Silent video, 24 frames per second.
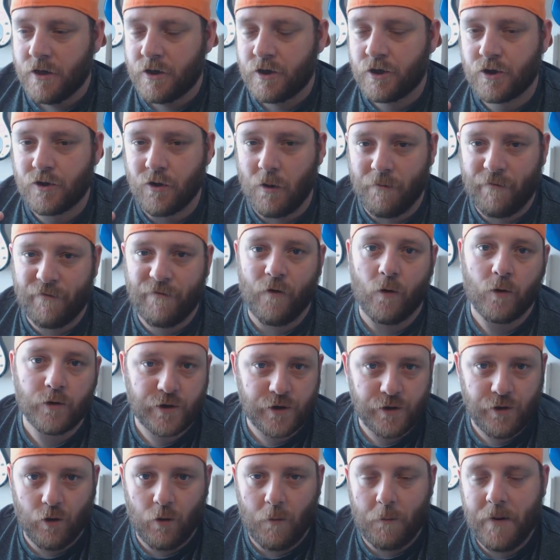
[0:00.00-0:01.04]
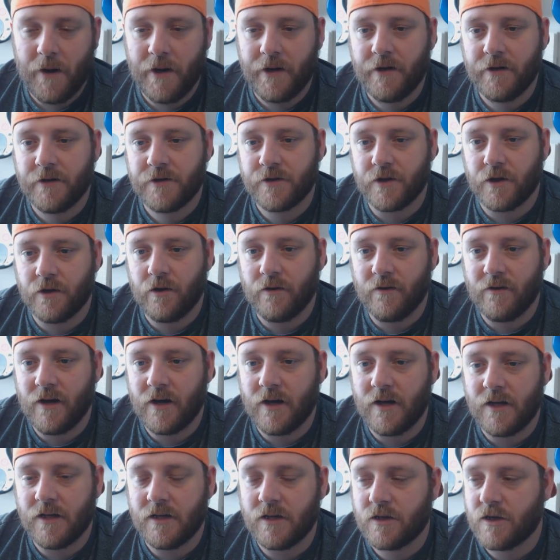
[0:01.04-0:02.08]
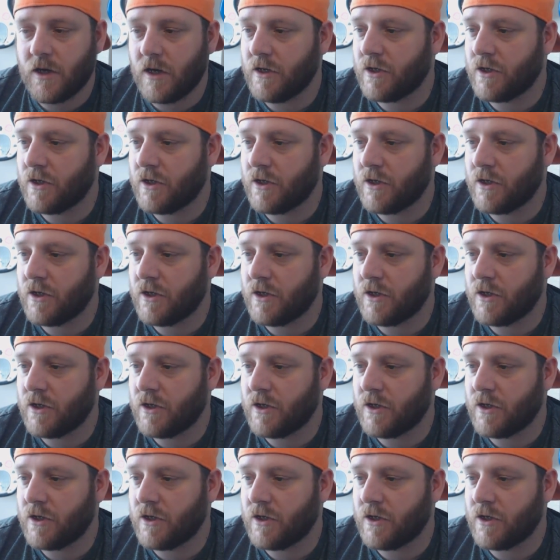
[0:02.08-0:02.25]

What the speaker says: stop forcing your opinions on others